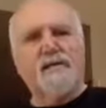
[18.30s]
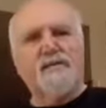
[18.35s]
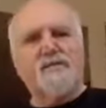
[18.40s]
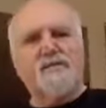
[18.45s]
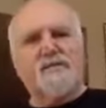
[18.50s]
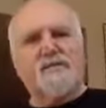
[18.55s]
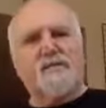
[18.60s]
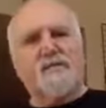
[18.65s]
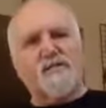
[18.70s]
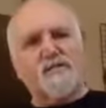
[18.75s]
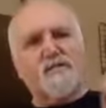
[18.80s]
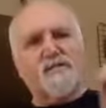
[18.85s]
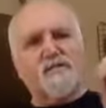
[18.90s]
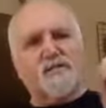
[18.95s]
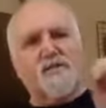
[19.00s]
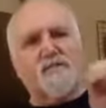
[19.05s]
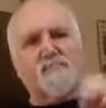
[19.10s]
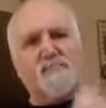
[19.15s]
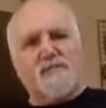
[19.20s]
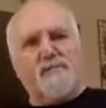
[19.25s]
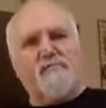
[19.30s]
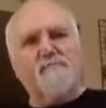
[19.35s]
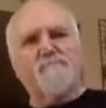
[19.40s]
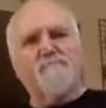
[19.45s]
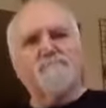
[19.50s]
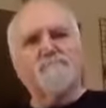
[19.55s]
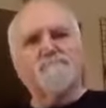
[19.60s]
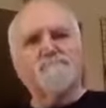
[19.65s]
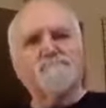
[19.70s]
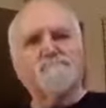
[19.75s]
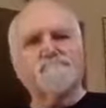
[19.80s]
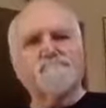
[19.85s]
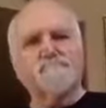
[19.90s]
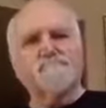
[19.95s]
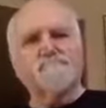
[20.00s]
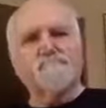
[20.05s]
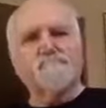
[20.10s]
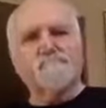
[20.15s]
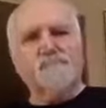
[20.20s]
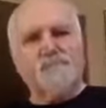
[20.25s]
Today's topic,
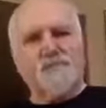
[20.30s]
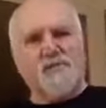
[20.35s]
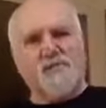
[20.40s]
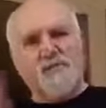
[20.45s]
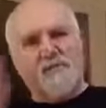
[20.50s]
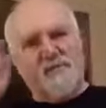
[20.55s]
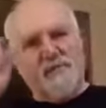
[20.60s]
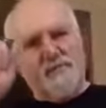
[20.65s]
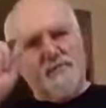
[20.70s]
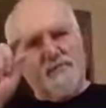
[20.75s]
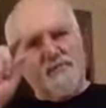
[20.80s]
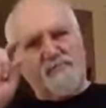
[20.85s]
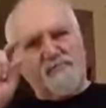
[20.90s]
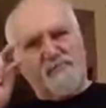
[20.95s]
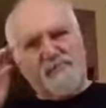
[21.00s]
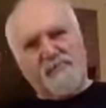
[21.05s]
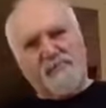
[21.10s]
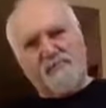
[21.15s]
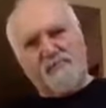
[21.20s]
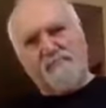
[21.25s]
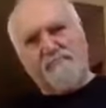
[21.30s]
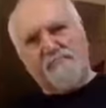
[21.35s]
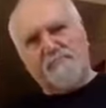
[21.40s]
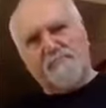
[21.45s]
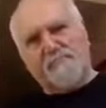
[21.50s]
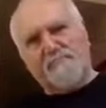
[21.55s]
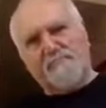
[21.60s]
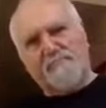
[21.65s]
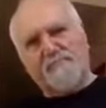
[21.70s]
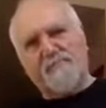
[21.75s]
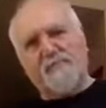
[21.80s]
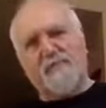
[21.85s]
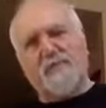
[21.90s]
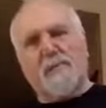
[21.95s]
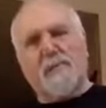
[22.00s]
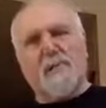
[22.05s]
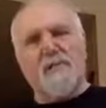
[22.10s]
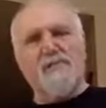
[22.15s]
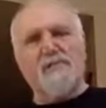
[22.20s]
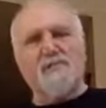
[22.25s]
done in 3 different
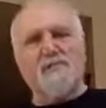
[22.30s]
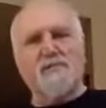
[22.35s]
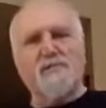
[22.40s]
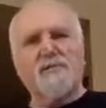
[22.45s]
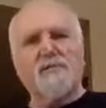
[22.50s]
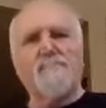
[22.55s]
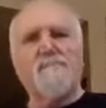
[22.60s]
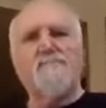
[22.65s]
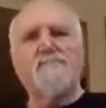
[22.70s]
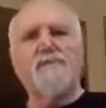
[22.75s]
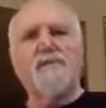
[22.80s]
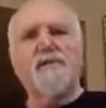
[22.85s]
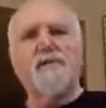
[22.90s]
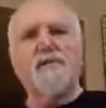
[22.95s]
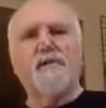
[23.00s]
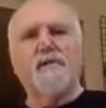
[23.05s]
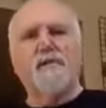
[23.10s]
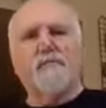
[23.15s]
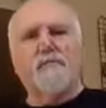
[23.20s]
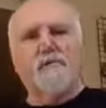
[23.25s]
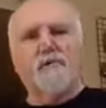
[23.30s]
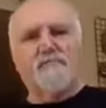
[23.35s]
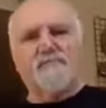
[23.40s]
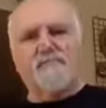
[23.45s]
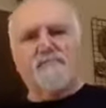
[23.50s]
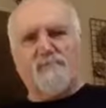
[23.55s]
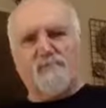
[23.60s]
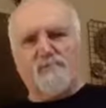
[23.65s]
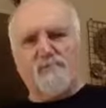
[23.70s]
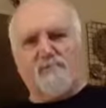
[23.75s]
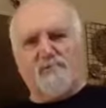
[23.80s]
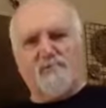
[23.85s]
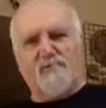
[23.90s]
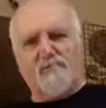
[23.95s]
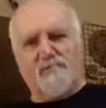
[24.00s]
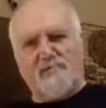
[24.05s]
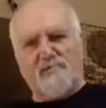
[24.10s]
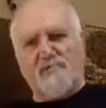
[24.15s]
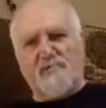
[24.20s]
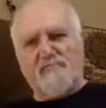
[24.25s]
lengths, one for those
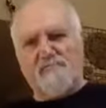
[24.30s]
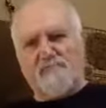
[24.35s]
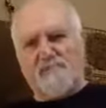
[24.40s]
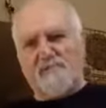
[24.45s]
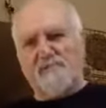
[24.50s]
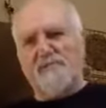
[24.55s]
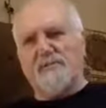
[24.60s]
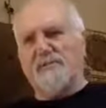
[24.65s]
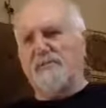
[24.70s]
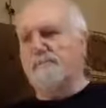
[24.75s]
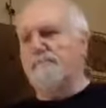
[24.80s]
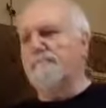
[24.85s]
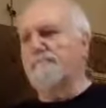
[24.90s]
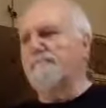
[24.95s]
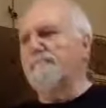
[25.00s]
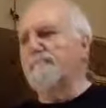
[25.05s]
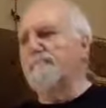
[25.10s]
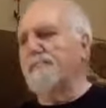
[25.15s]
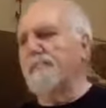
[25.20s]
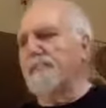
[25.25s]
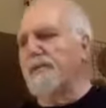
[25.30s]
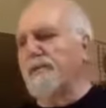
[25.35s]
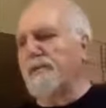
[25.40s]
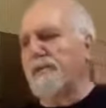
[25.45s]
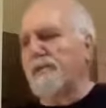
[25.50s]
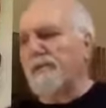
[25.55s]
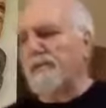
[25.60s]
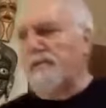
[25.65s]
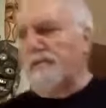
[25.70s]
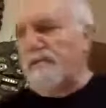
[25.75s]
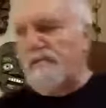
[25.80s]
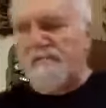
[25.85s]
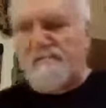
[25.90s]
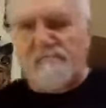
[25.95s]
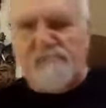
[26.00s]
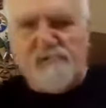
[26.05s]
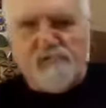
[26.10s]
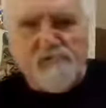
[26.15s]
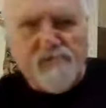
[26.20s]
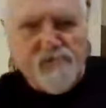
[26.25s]
who are just visiting.
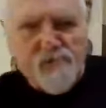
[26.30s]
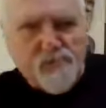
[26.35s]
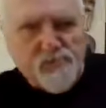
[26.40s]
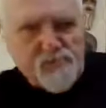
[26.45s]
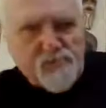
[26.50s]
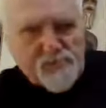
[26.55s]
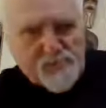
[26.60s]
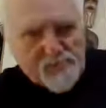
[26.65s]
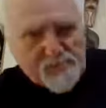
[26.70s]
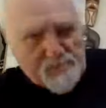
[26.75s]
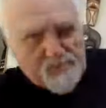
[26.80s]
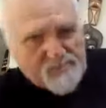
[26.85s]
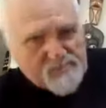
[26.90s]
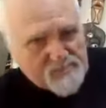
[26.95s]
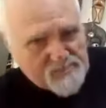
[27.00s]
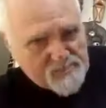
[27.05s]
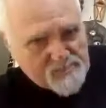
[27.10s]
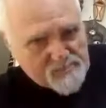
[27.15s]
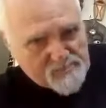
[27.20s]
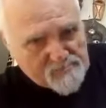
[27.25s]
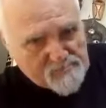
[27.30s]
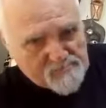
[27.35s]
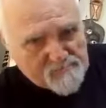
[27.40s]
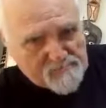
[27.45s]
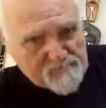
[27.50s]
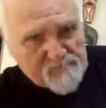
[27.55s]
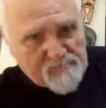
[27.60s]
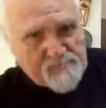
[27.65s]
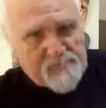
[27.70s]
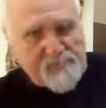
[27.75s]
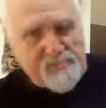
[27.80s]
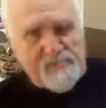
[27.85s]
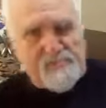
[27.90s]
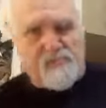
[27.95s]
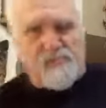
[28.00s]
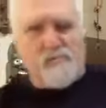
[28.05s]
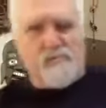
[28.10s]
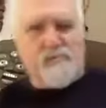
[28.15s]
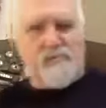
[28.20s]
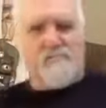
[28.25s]
If you're new to the idea of using
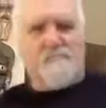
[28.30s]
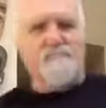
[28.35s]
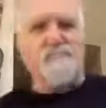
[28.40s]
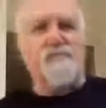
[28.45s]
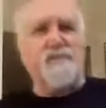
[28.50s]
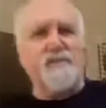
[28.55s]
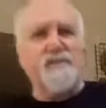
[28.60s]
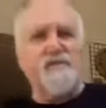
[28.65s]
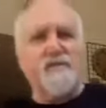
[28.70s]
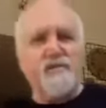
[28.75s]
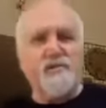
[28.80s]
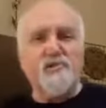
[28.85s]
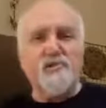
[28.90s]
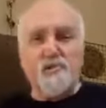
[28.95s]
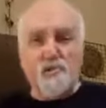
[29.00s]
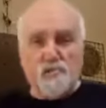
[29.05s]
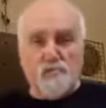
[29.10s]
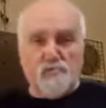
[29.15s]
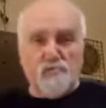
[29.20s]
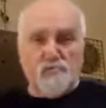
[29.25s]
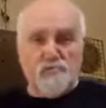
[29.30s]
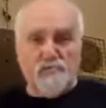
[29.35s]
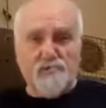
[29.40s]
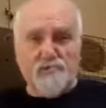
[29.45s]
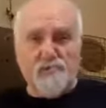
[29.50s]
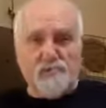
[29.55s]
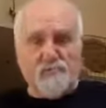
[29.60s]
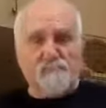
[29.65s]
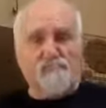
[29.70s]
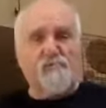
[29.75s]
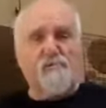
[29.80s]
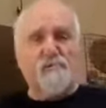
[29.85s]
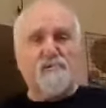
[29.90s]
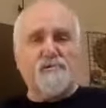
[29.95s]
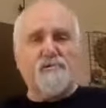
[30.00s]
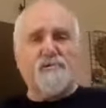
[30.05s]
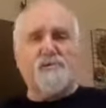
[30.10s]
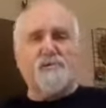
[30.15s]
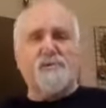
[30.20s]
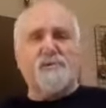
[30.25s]
creative thinking tools or
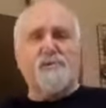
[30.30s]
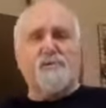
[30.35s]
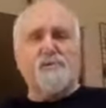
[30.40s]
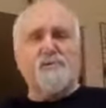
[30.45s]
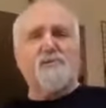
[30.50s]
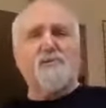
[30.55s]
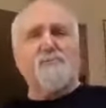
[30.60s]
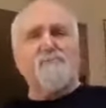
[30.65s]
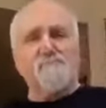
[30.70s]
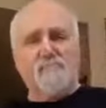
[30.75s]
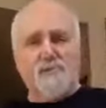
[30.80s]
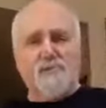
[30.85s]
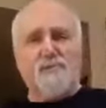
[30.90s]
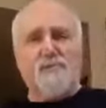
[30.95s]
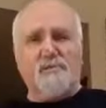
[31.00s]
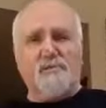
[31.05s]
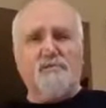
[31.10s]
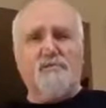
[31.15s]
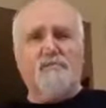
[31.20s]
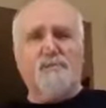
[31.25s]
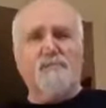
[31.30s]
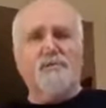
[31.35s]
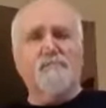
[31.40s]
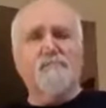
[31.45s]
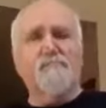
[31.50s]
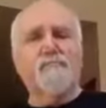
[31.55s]
processes or methods,